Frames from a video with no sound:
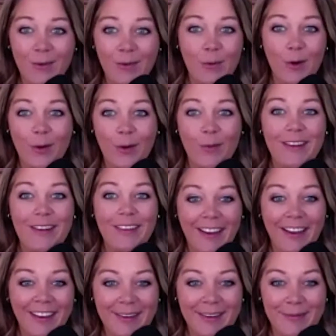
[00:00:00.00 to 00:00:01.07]
What are we
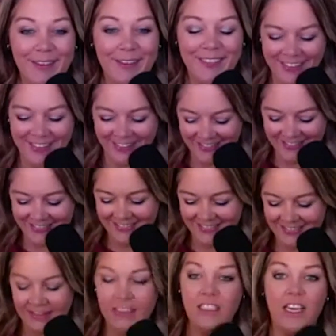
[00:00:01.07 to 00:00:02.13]
talking about, guys?
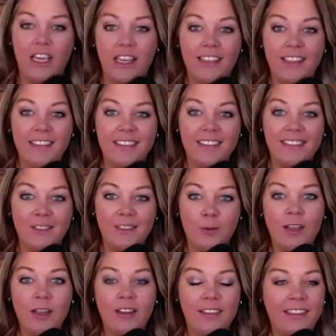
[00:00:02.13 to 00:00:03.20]
Nice.
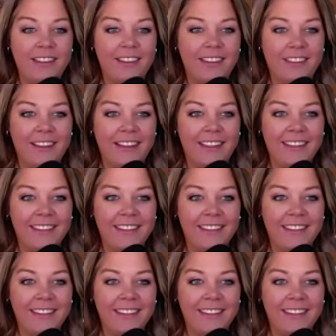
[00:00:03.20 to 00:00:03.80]
Worked clean though, eh?